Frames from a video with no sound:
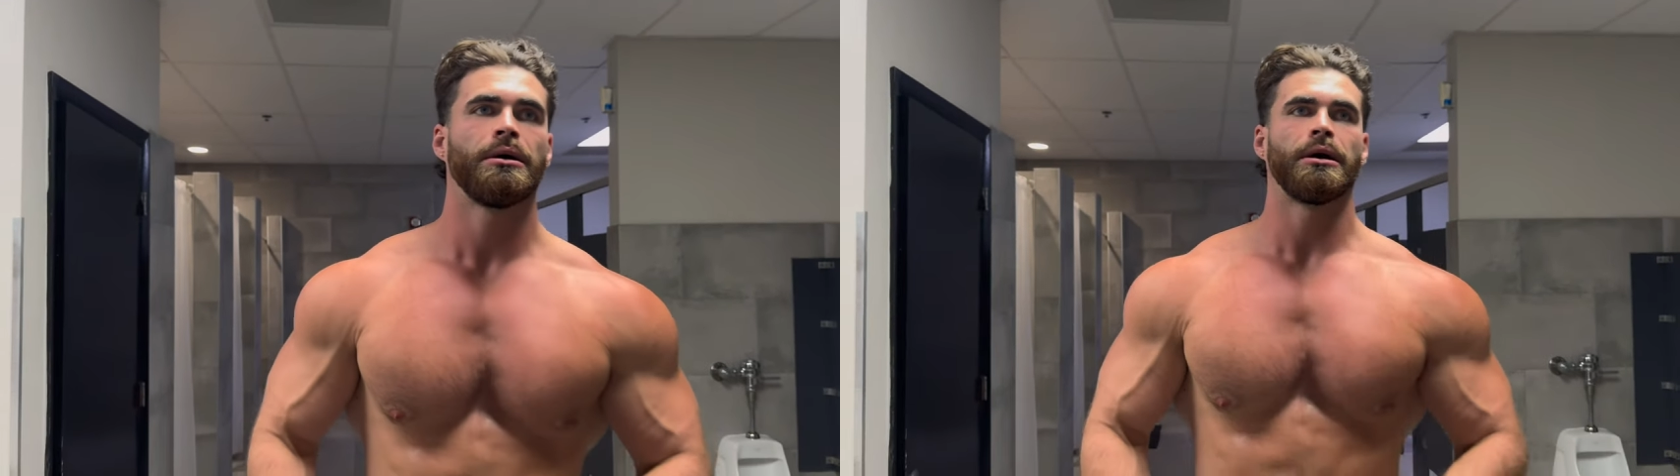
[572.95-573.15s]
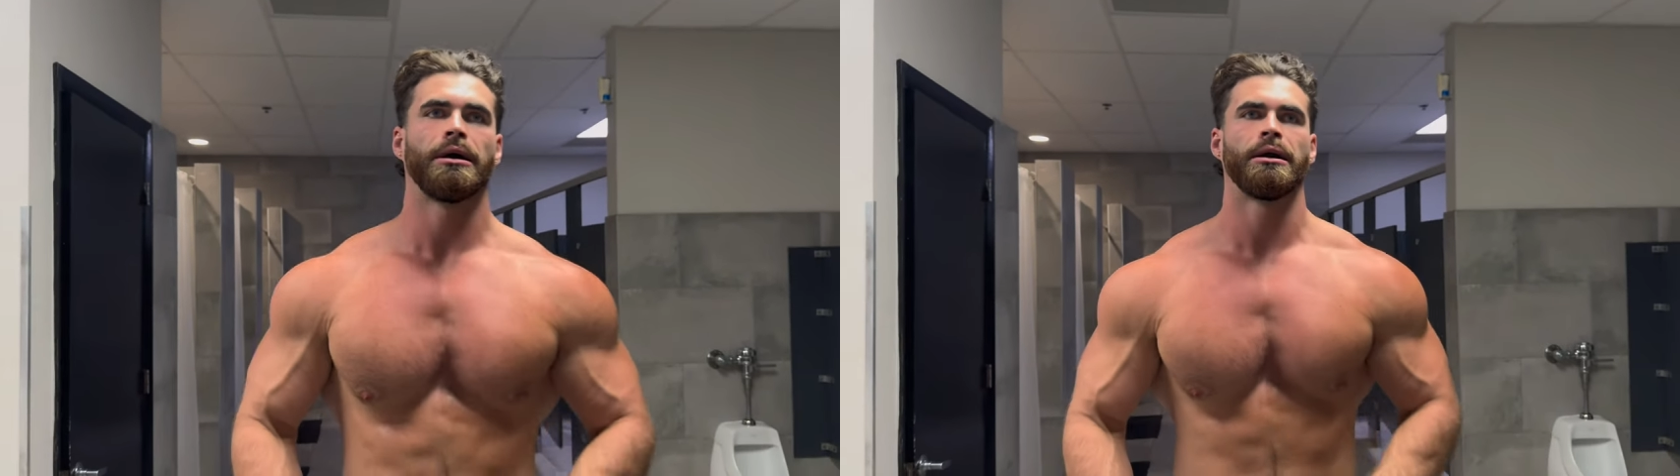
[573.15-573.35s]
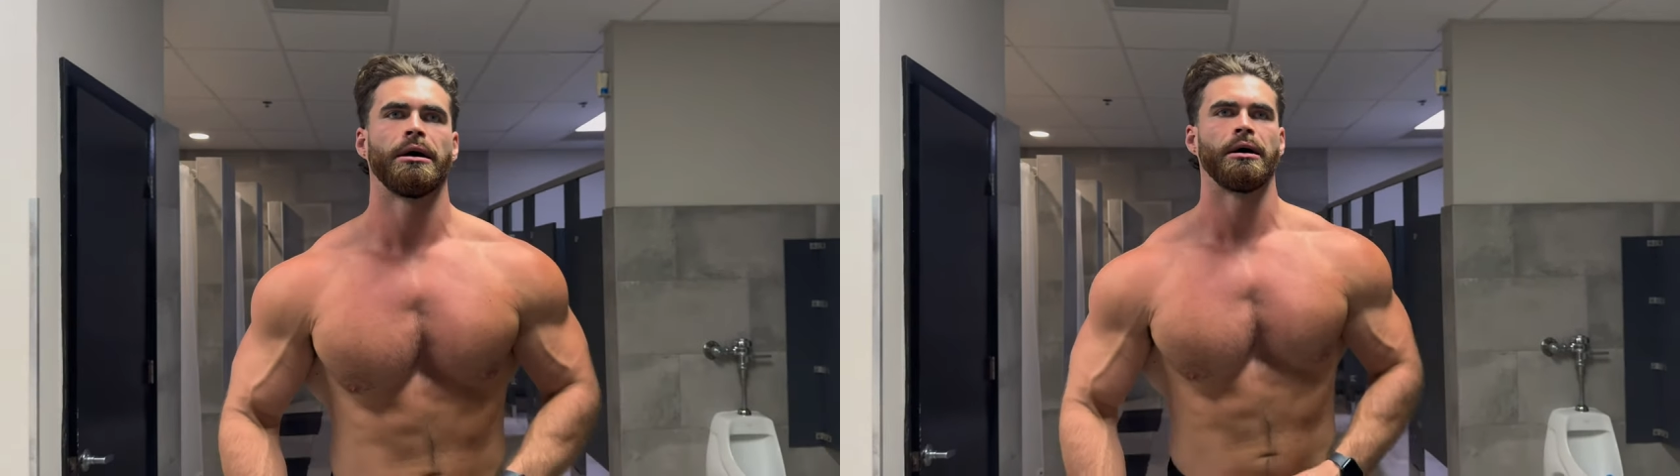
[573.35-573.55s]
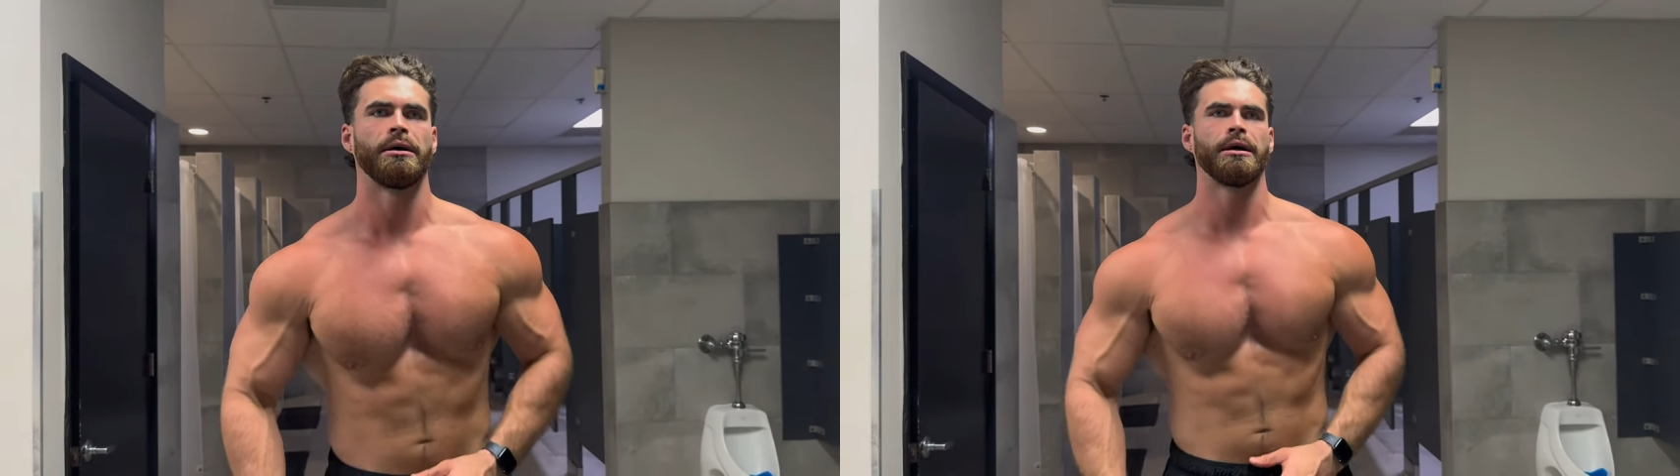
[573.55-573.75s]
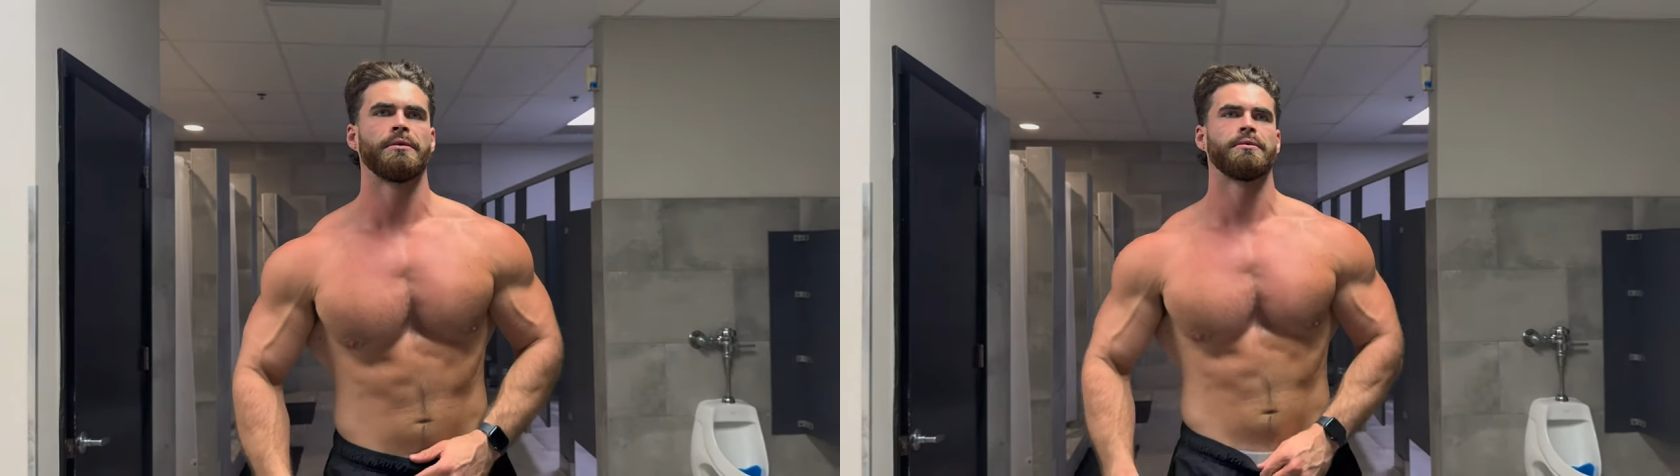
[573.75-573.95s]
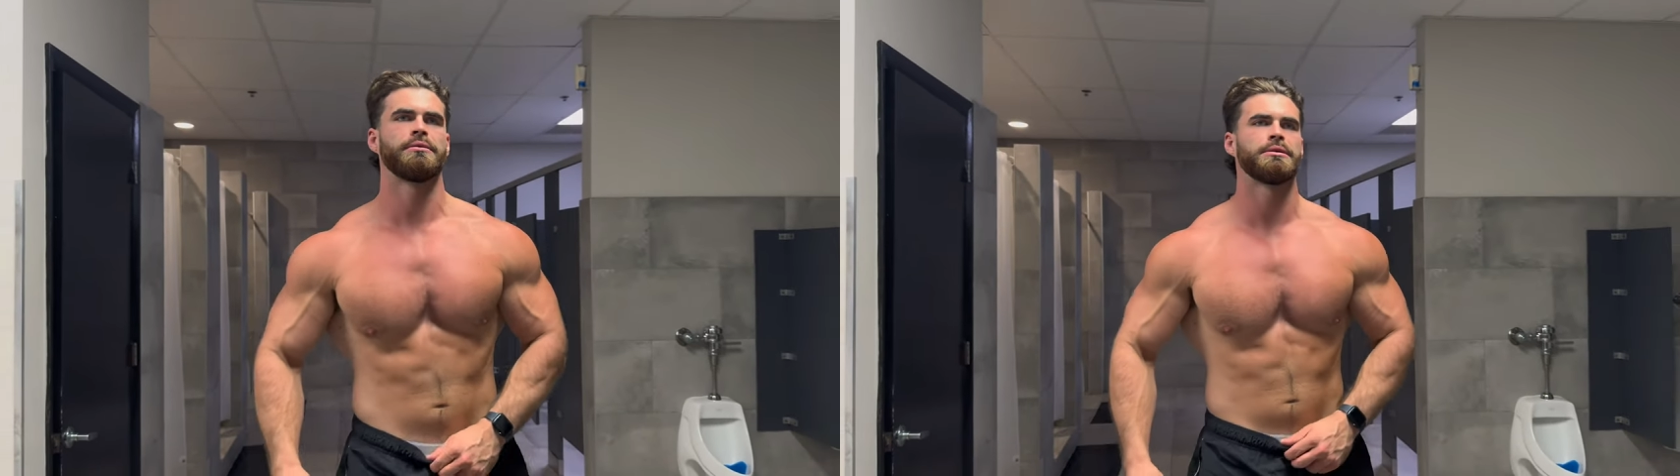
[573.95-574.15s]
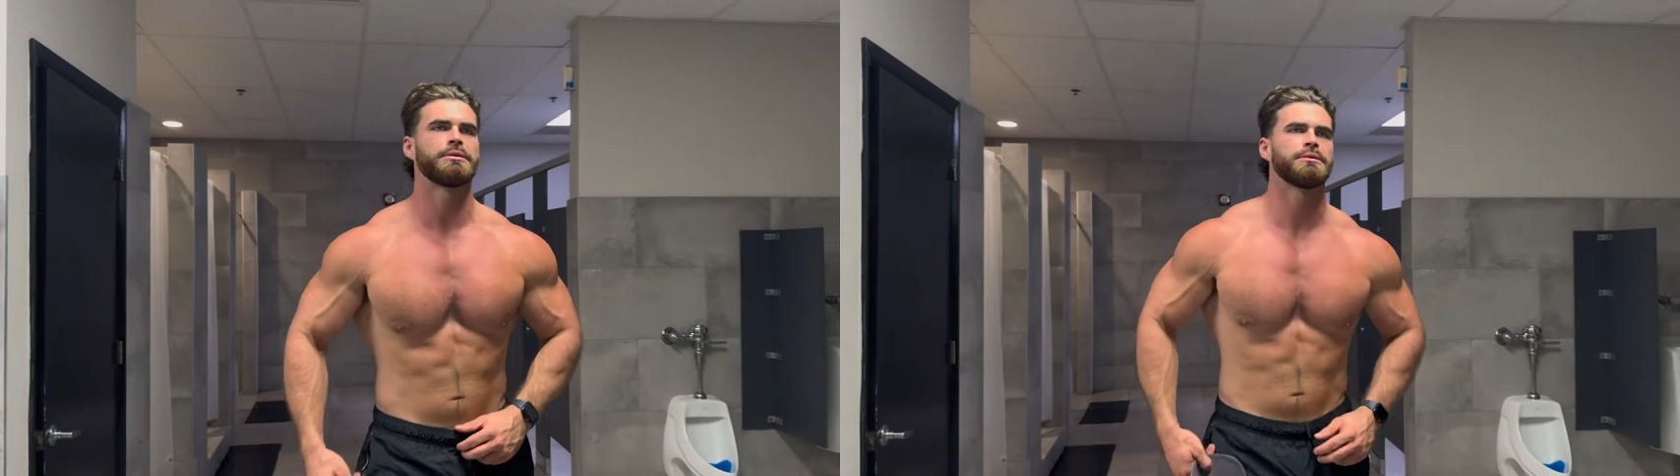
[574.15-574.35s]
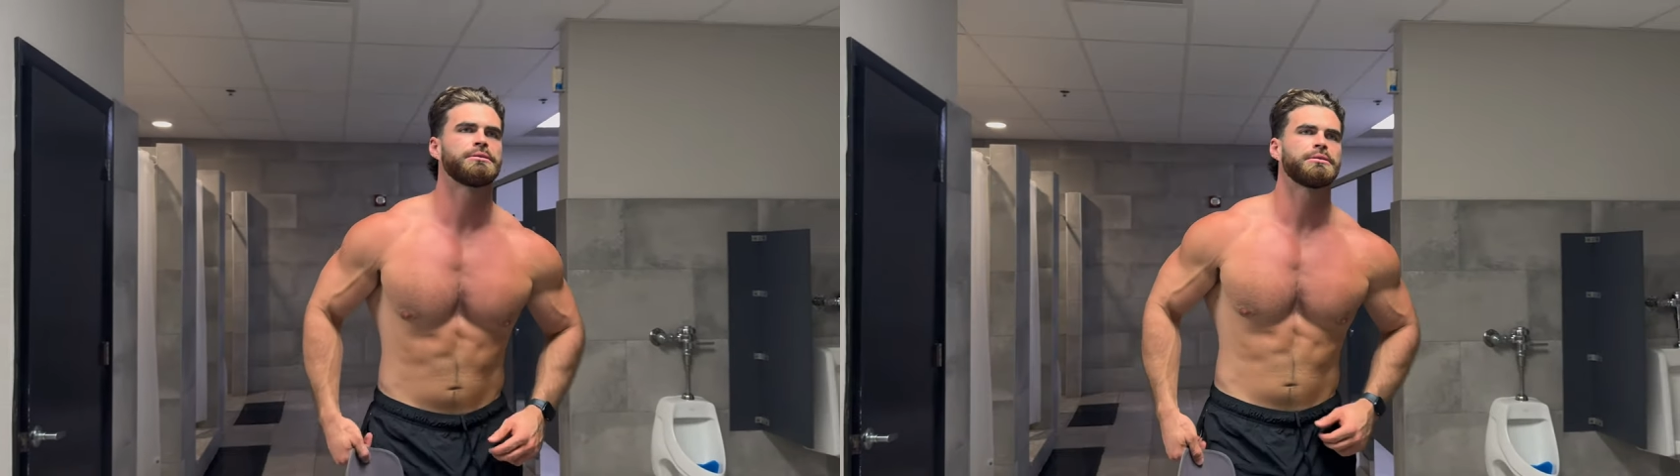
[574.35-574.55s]
And uh, yeah, this
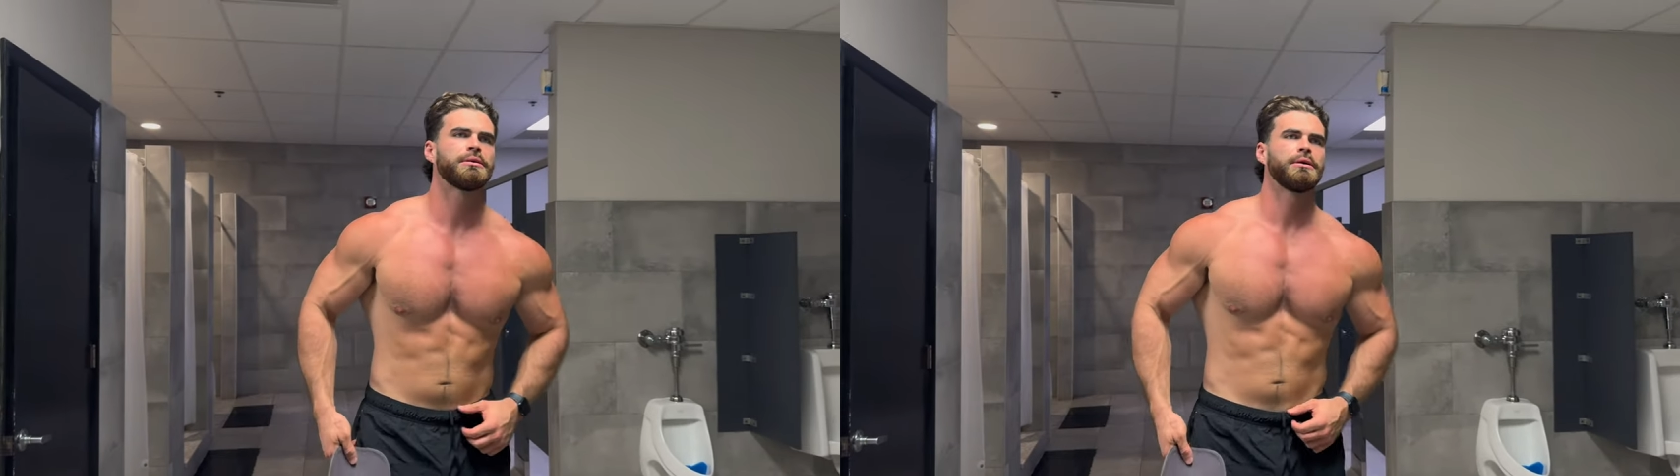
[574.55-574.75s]
is